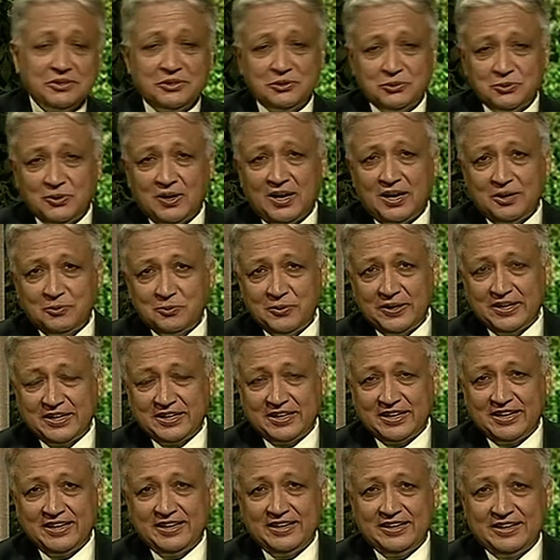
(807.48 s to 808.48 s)
You are
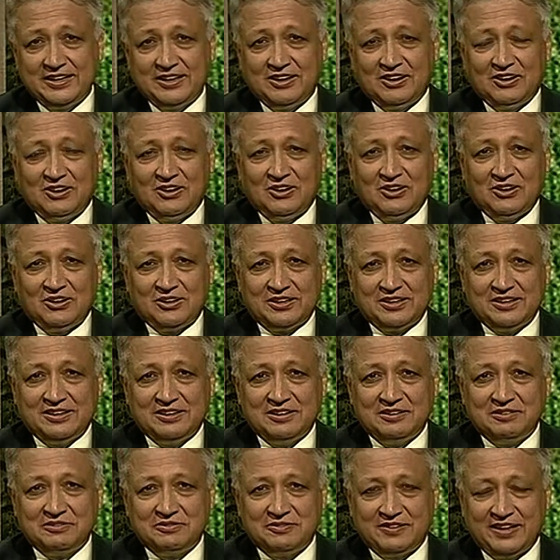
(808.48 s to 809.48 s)
working on
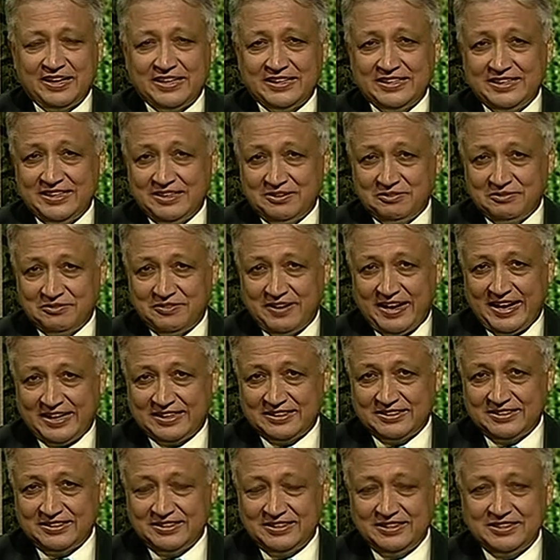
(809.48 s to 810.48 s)
finding
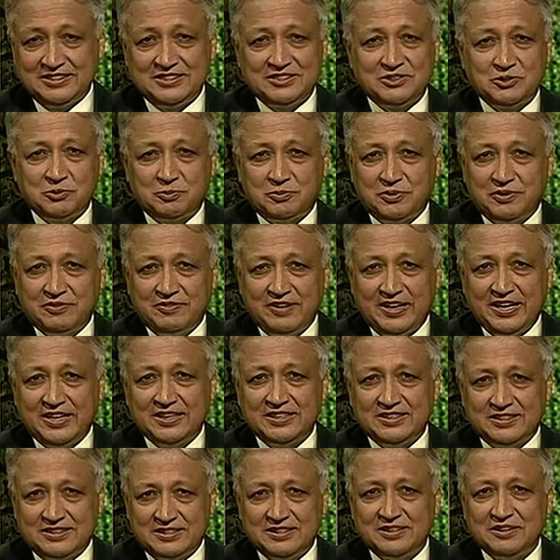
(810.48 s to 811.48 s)
vaccines to
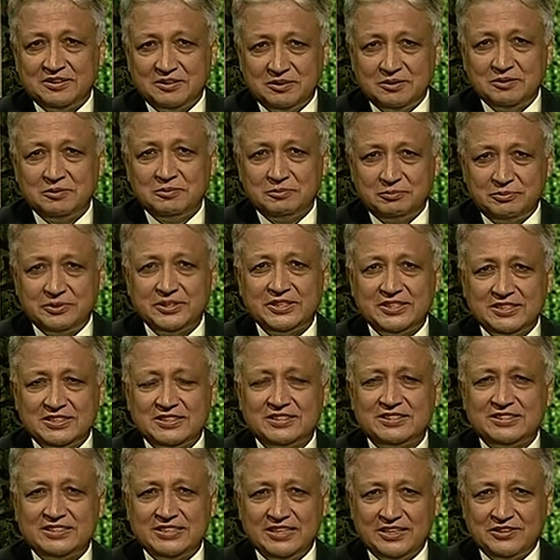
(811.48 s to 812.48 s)
prevent pretty
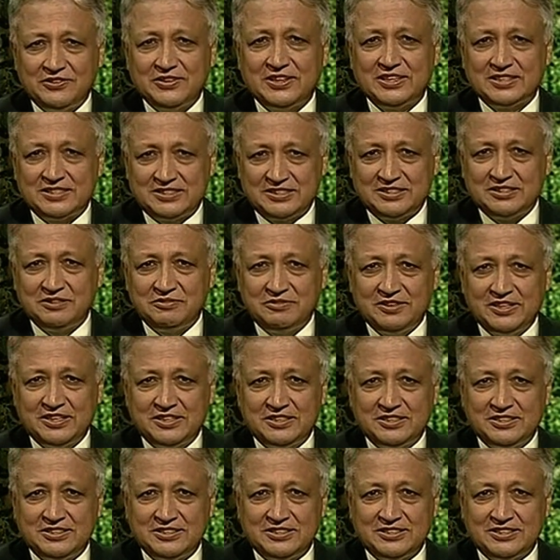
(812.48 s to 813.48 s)
serious,
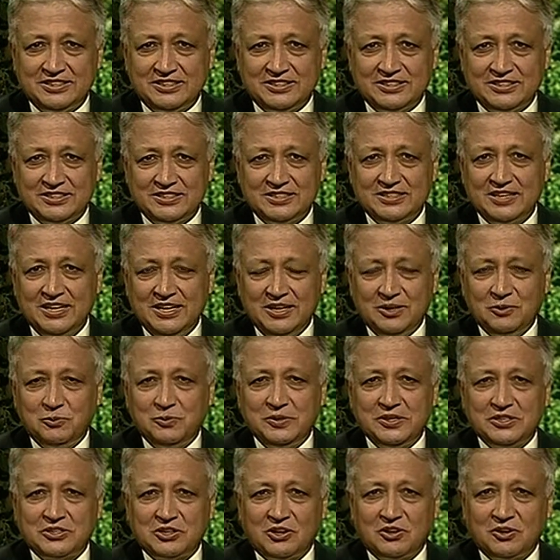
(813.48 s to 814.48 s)
severe diseases.
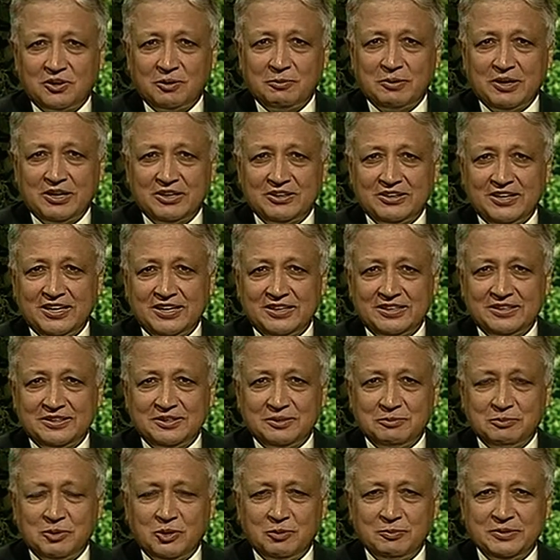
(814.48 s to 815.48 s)
We'll talk about that in
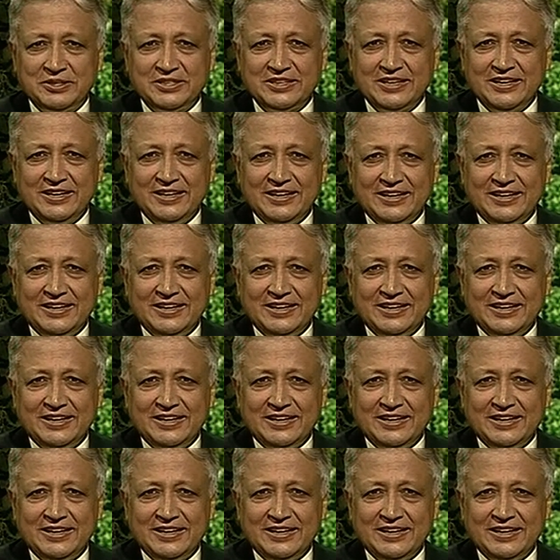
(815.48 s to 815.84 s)
a moment.